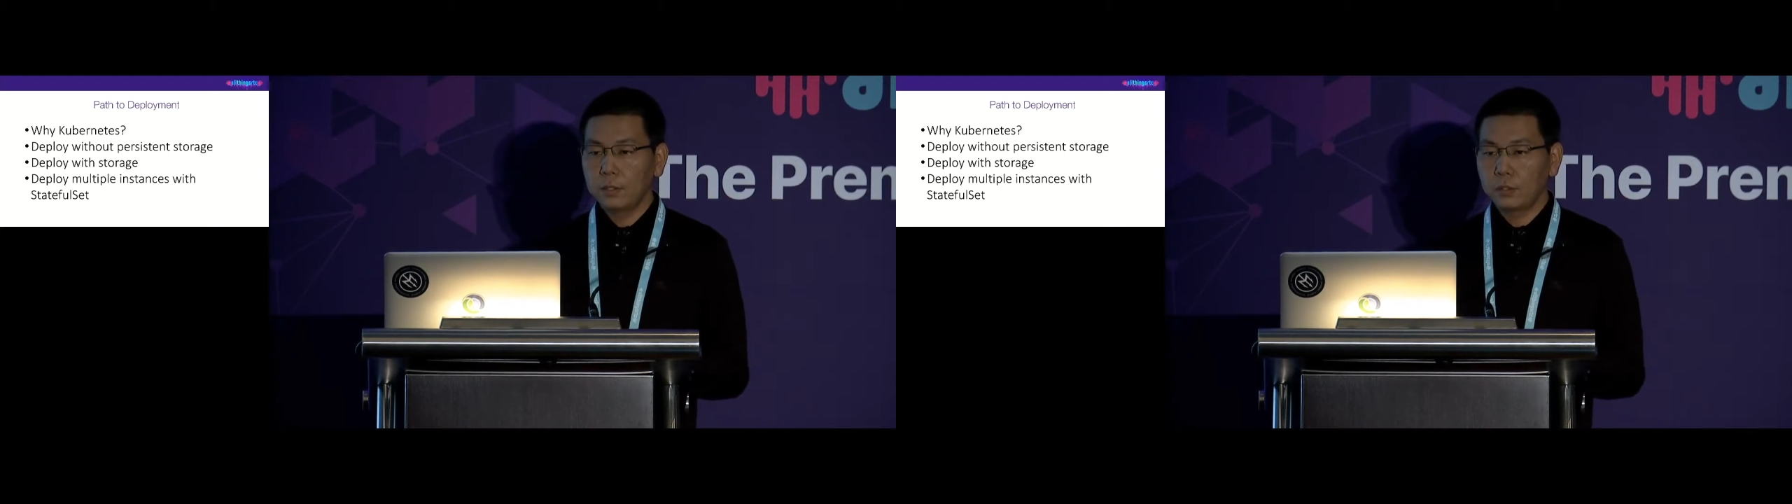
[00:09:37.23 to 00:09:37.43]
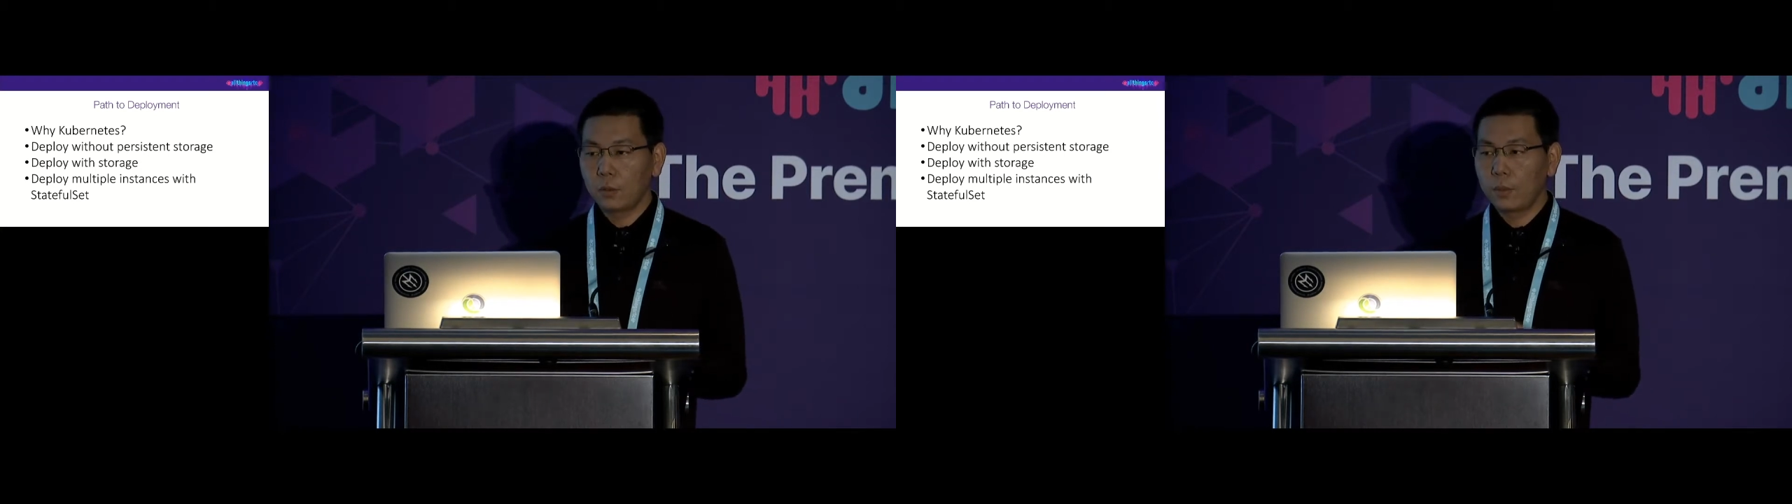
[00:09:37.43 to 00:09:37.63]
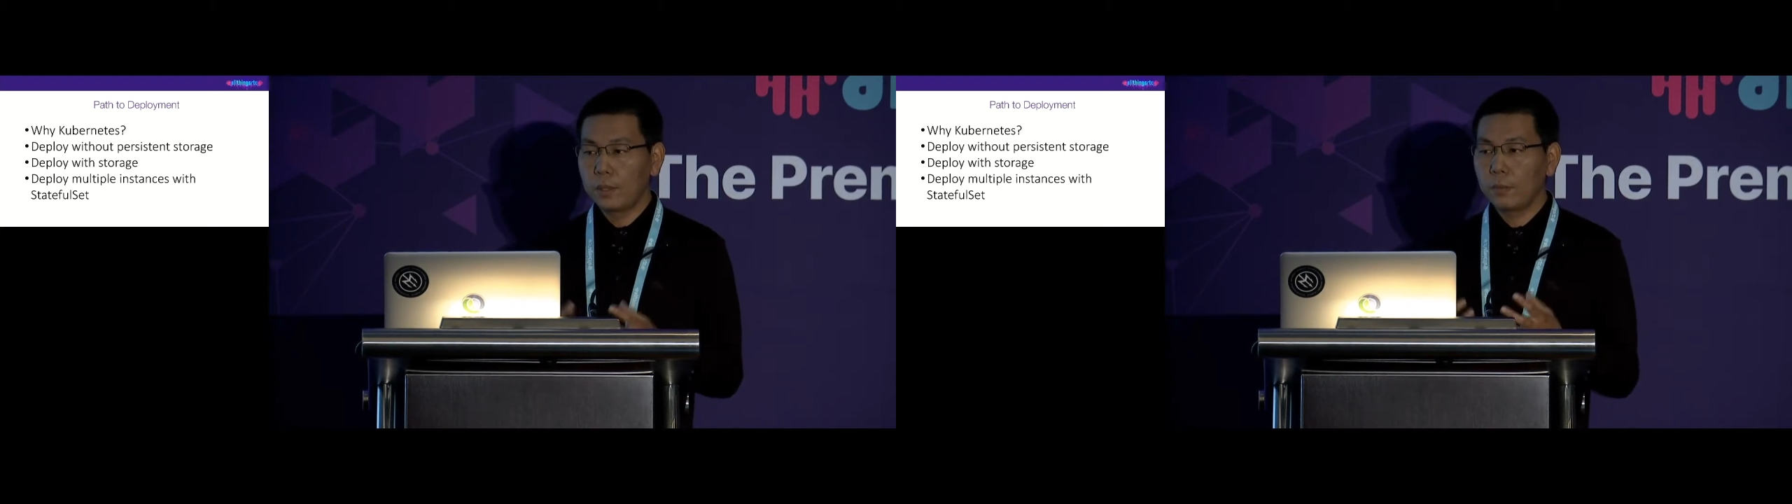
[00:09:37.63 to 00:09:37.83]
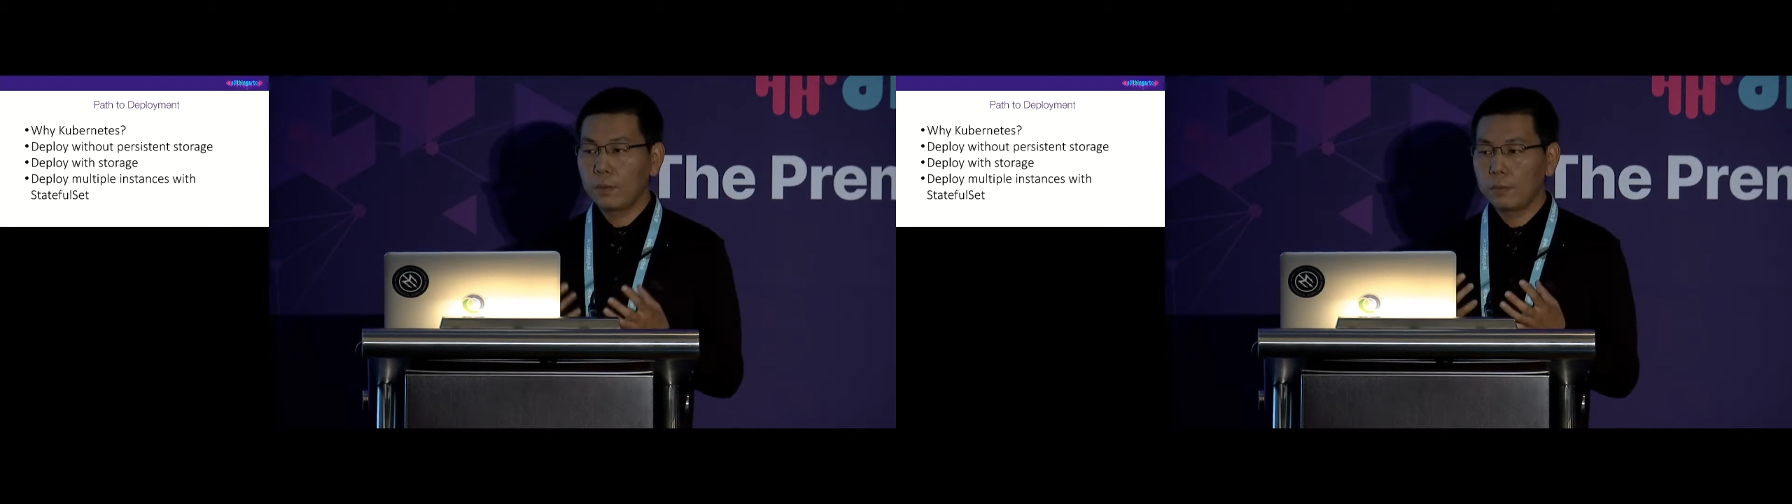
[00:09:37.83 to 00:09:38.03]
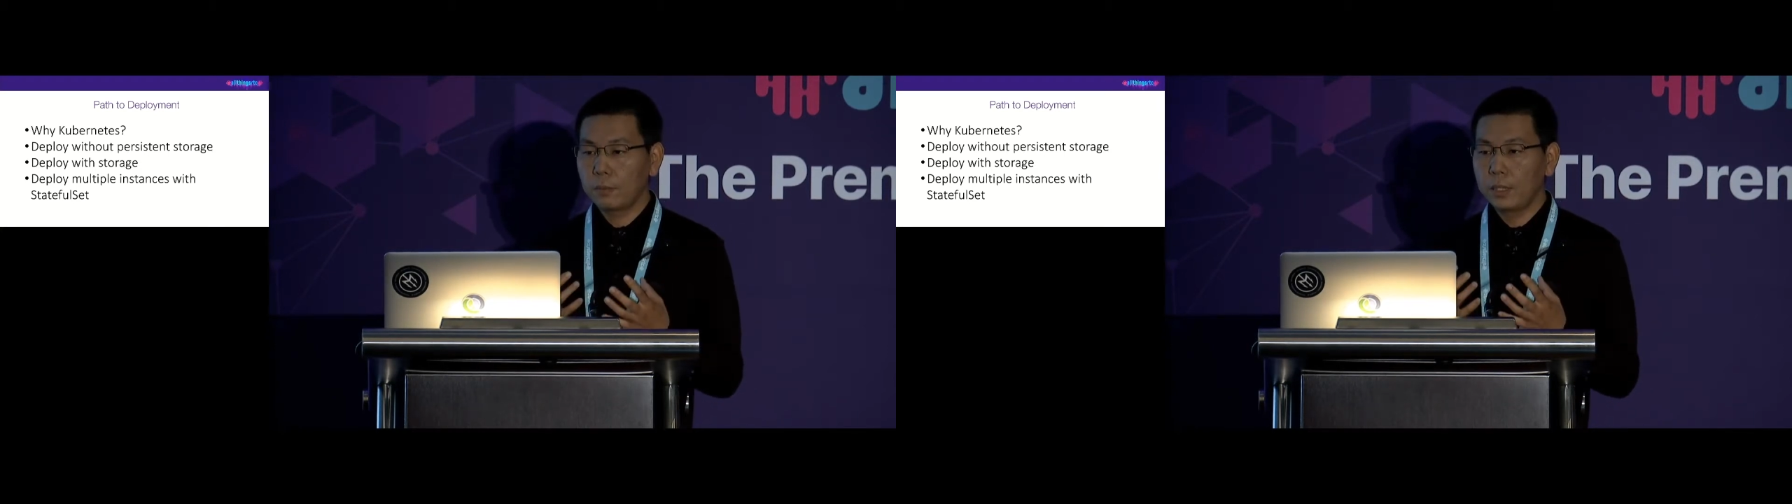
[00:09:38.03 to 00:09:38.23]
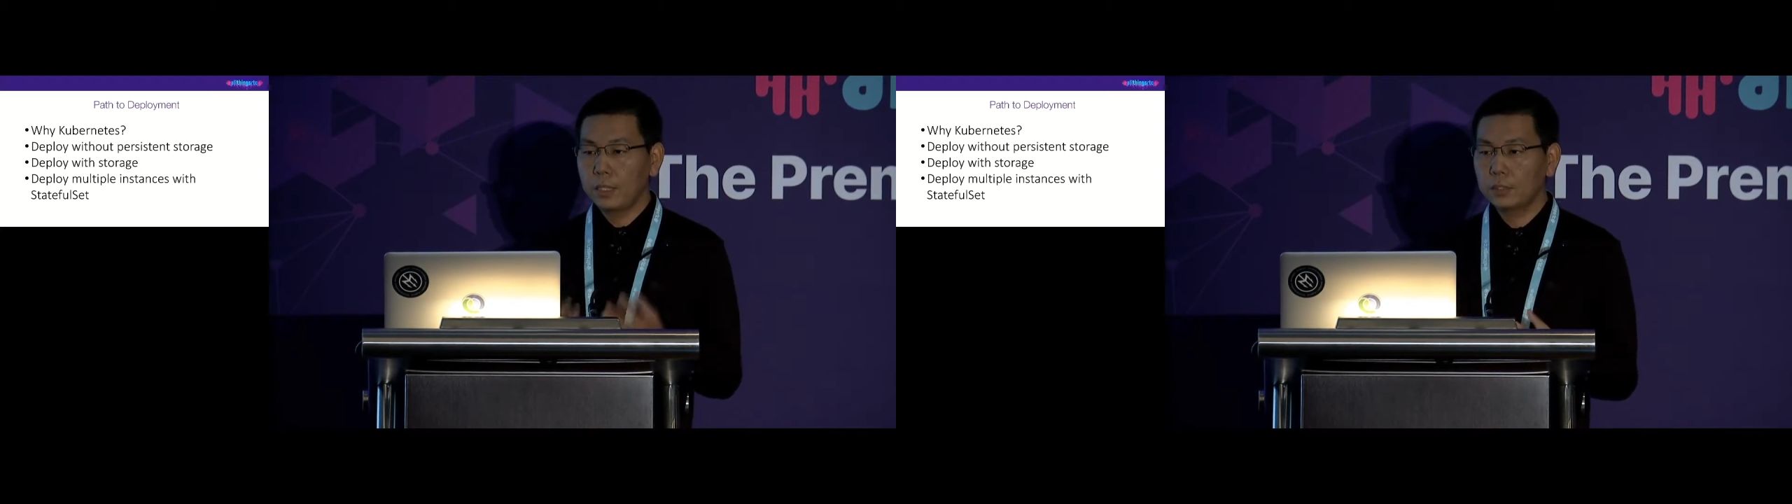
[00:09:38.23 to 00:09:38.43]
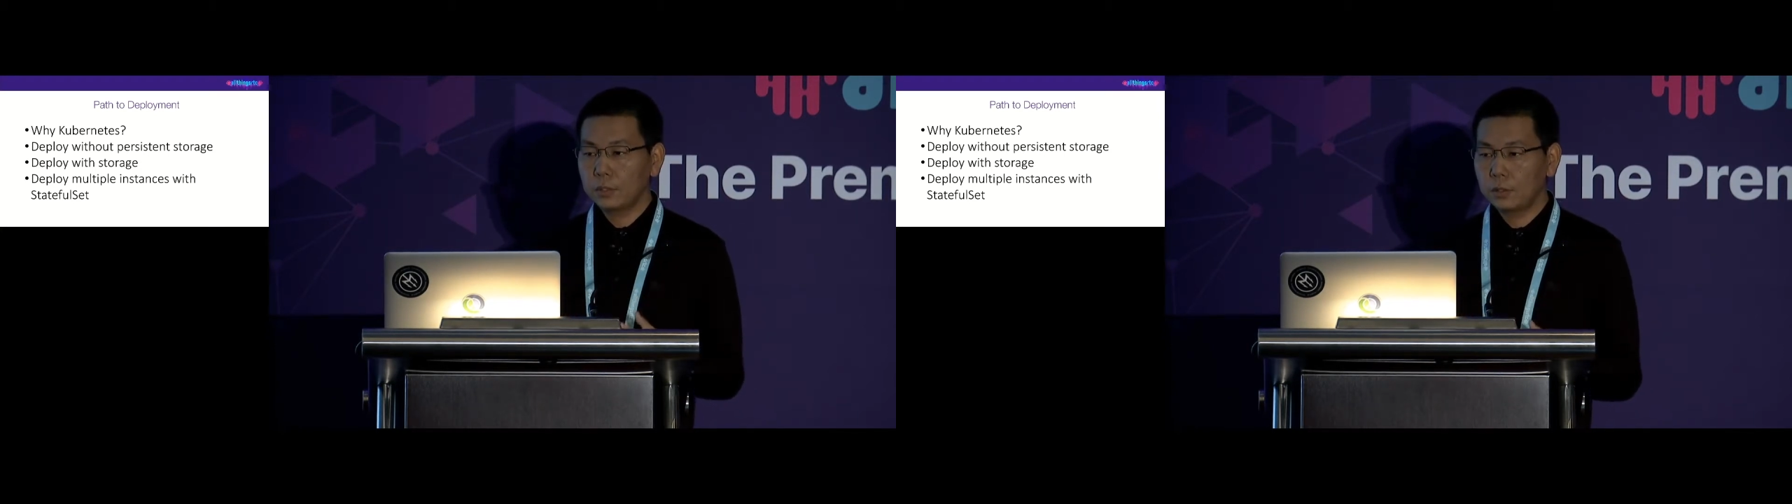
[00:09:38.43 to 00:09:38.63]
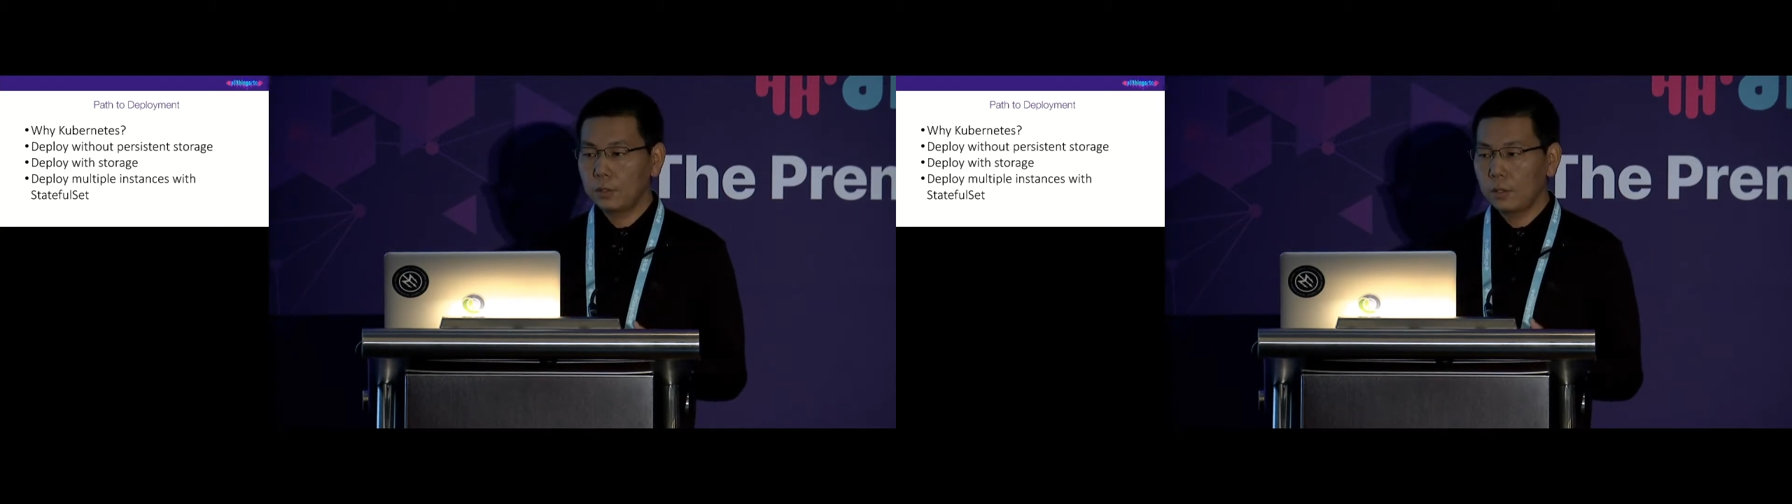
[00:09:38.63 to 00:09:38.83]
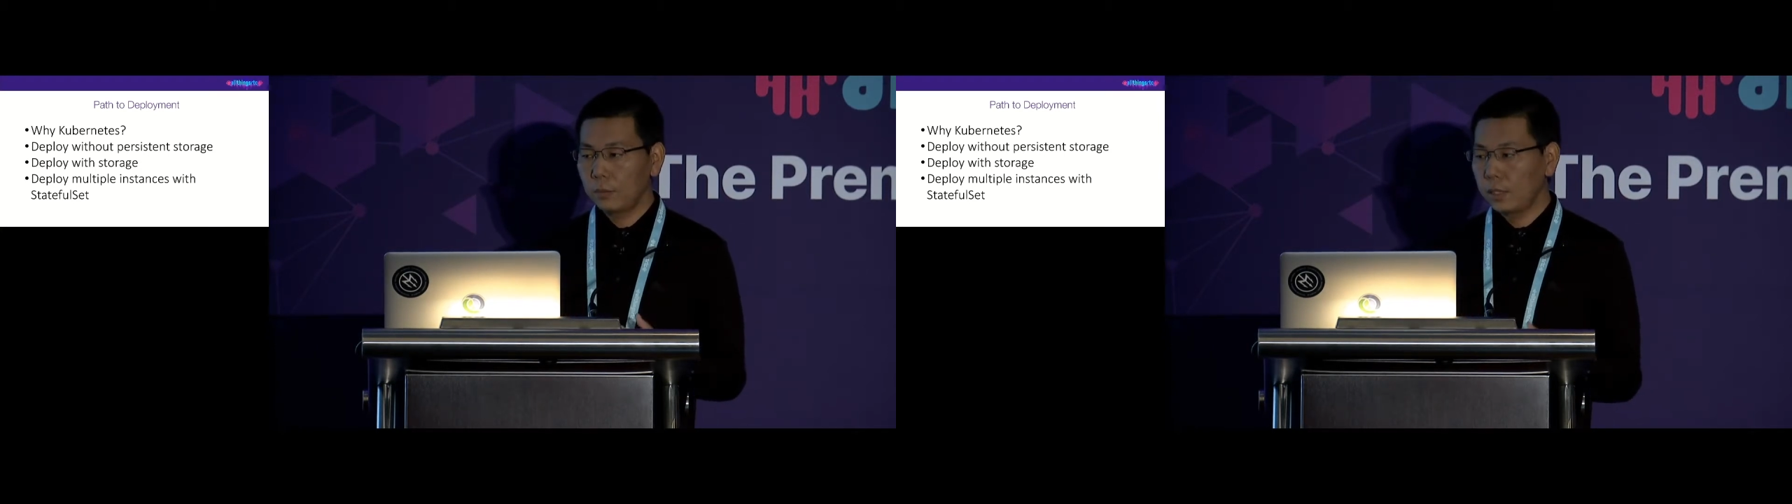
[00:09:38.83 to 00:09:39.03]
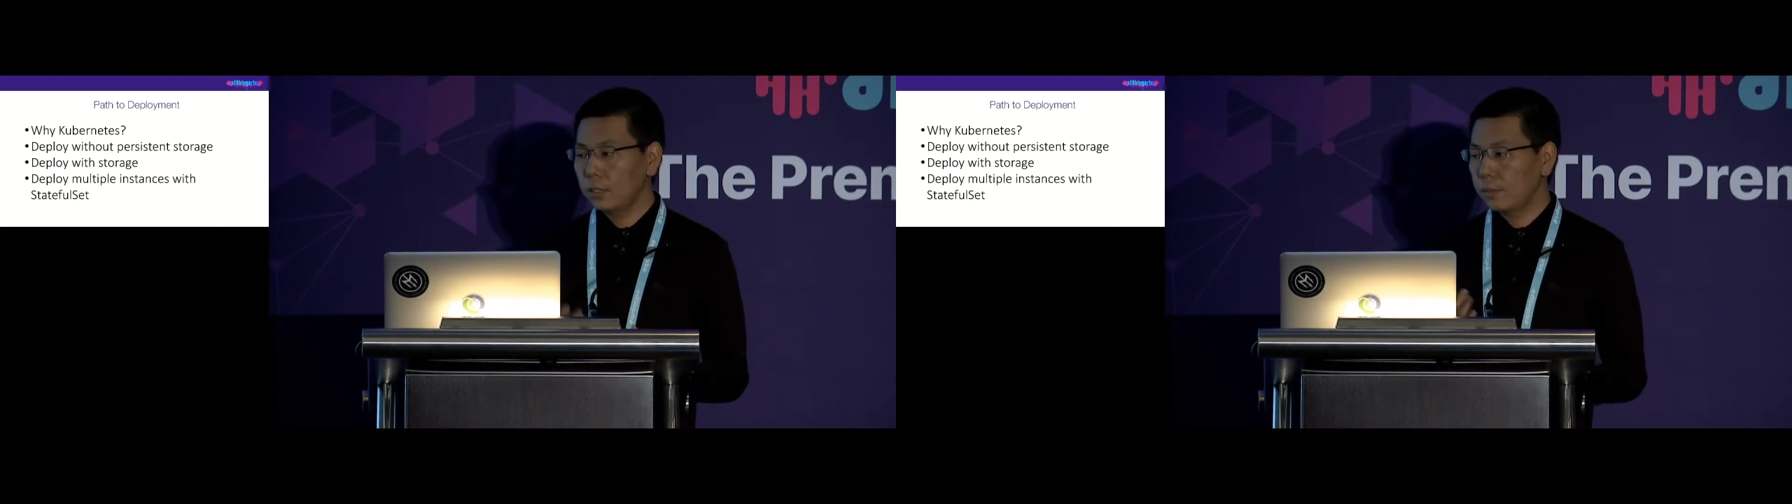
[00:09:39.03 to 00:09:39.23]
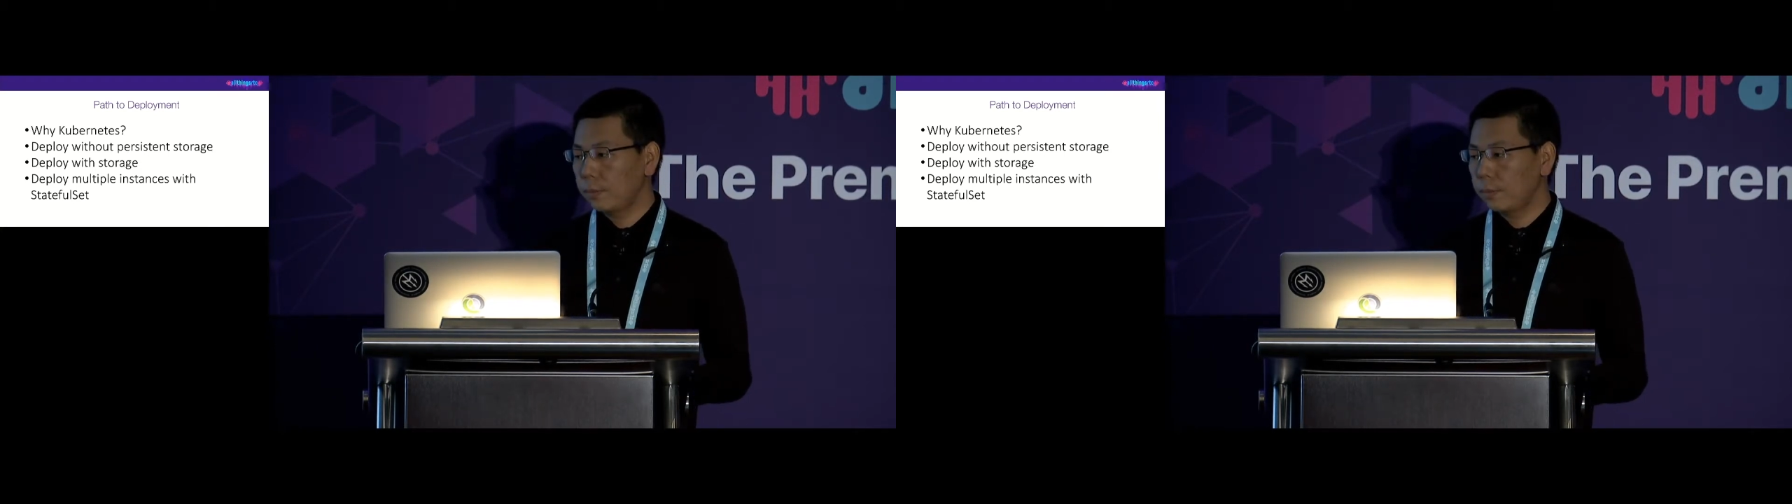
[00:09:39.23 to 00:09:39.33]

So we need